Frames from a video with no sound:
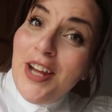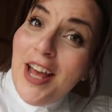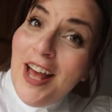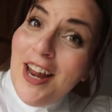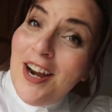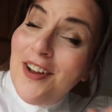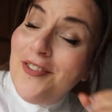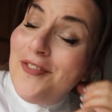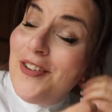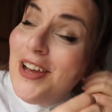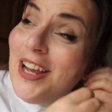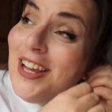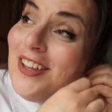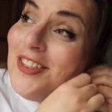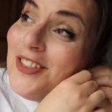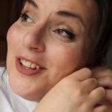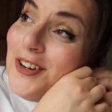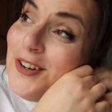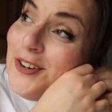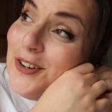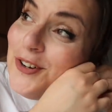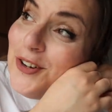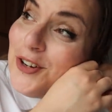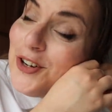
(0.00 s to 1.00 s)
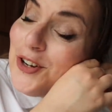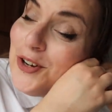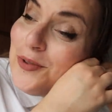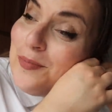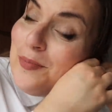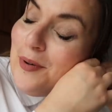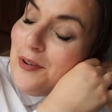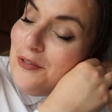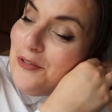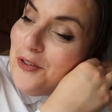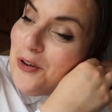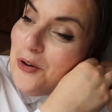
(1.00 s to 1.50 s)
to elevate the look
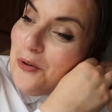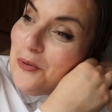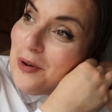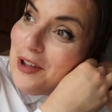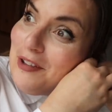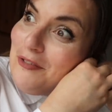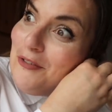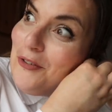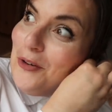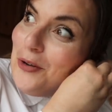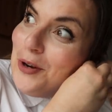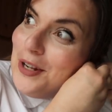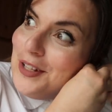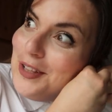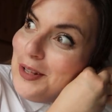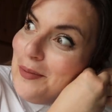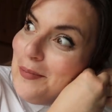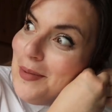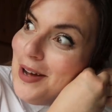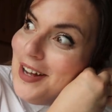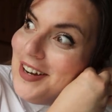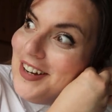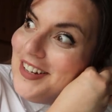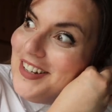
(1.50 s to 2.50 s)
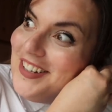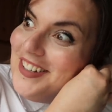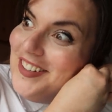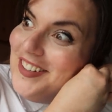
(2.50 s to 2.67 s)
before we fall in the mud.